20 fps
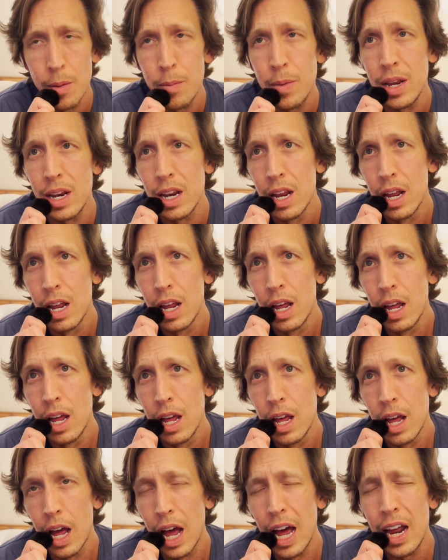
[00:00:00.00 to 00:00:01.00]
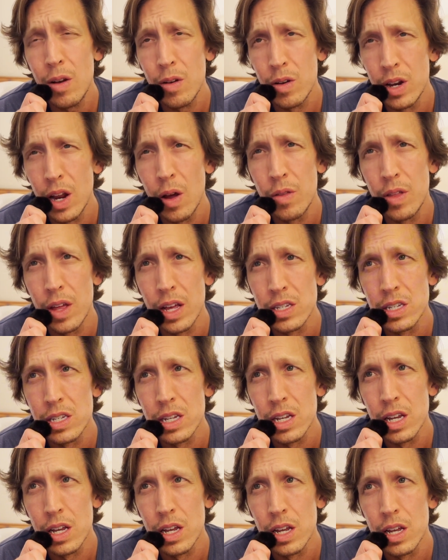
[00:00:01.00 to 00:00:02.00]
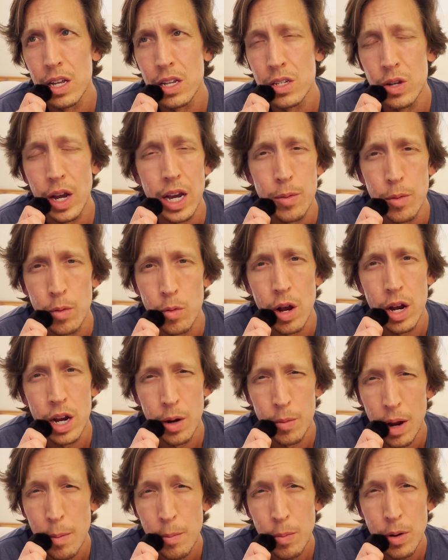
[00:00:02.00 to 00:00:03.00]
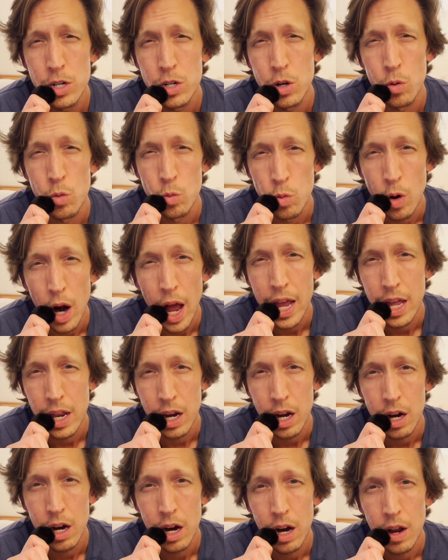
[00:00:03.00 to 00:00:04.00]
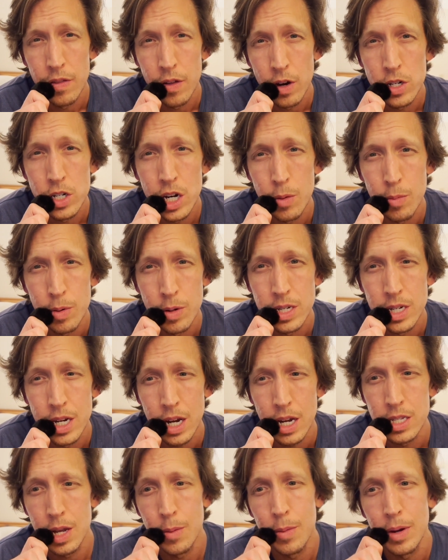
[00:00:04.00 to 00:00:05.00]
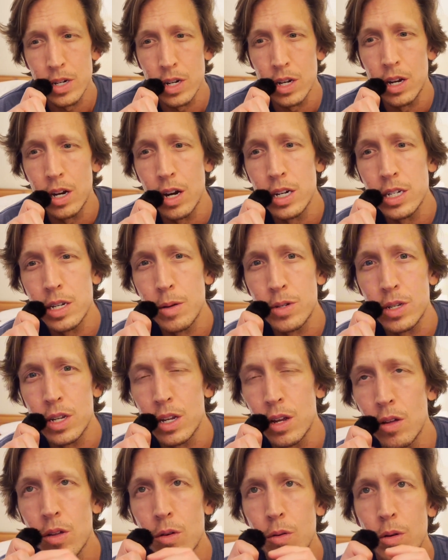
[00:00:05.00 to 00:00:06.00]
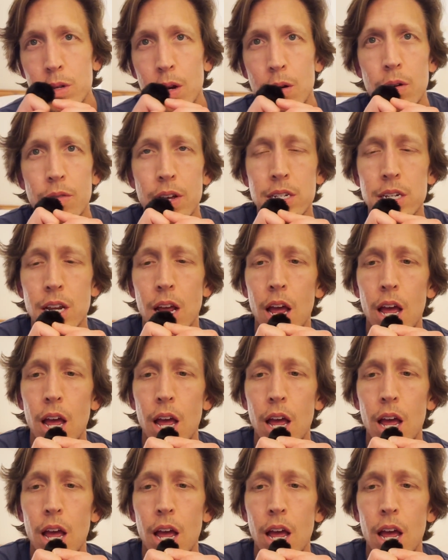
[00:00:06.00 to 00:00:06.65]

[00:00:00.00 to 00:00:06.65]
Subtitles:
I mean, I don't know this, so I could be wrong here, but I'm pretty sure Ryanair, their cheapest tickets, I'm actually curious. I'm just going to go to their website real fast.